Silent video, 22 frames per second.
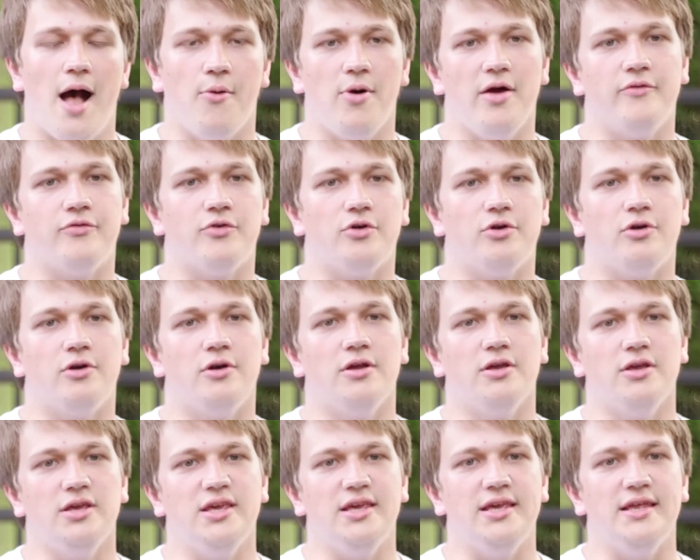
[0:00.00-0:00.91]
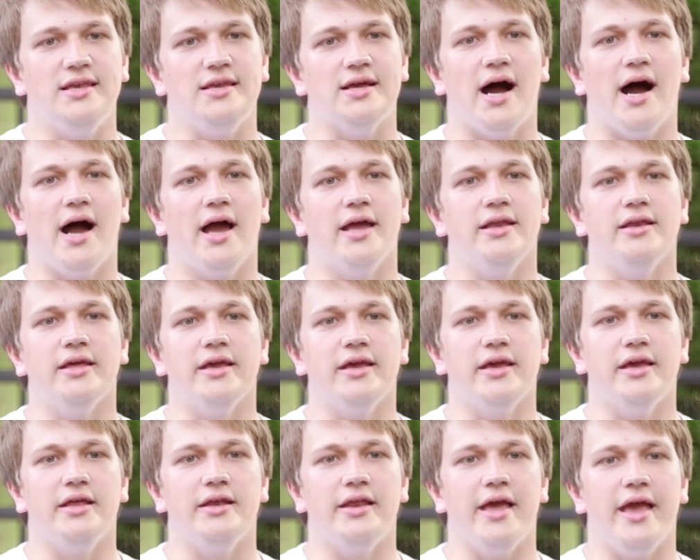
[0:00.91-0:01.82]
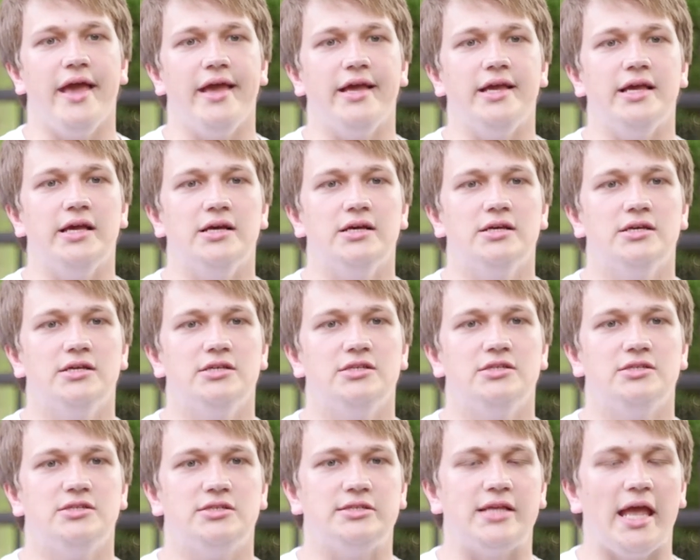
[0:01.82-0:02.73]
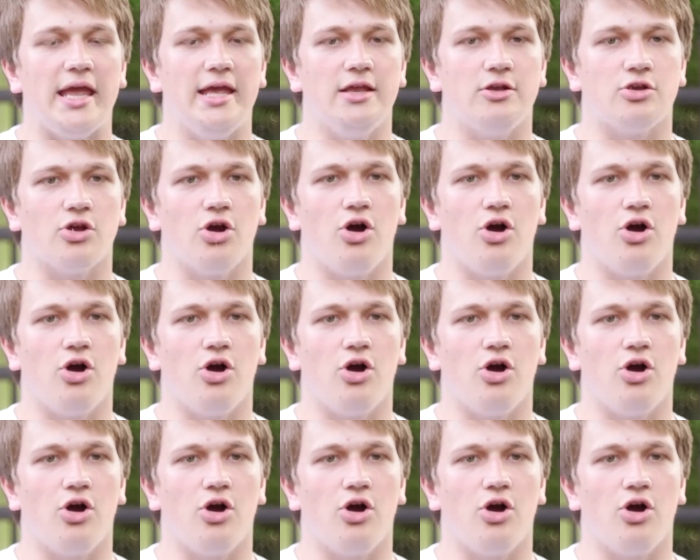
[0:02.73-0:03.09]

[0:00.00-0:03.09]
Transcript: However, he died in a state